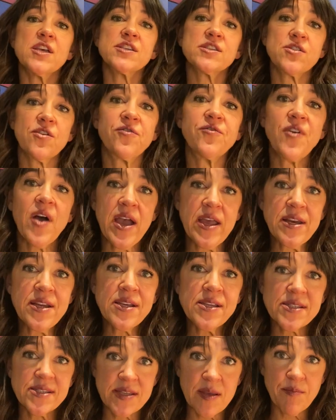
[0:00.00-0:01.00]
So
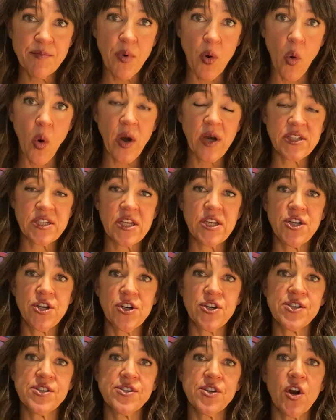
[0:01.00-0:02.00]
finding support in
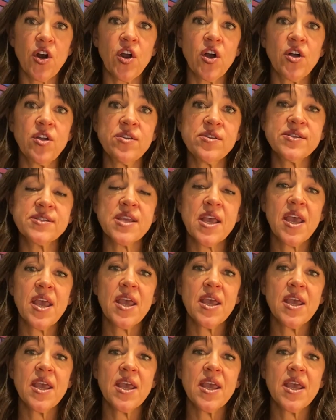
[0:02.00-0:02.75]
your circles